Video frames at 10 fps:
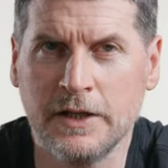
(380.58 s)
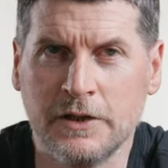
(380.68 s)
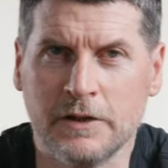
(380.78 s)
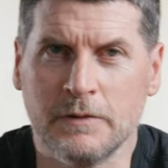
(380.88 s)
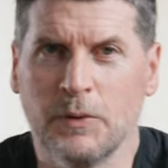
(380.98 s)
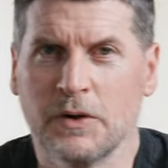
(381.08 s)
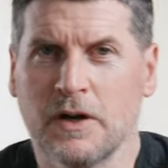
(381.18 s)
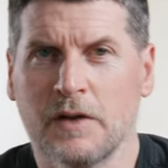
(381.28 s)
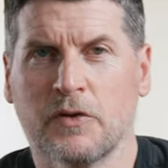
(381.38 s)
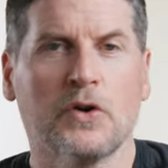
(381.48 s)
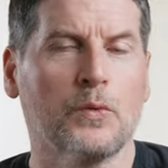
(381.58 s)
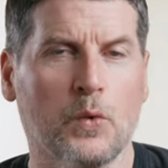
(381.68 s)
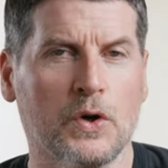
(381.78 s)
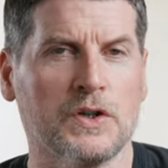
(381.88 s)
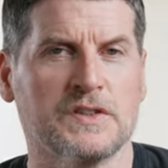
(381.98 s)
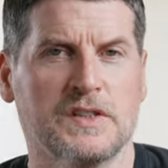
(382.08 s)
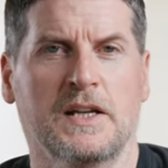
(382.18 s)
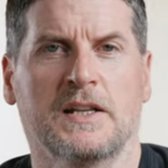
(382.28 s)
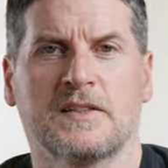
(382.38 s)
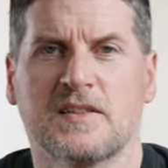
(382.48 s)
hear it, but I've heard worse,
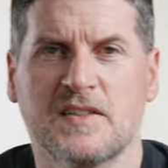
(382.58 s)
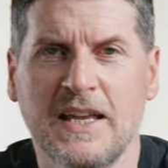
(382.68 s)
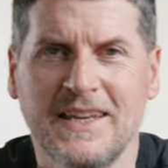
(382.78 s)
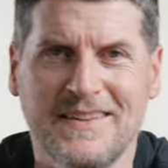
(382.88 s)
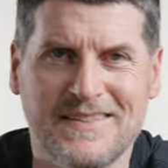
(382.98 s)
and it's a steady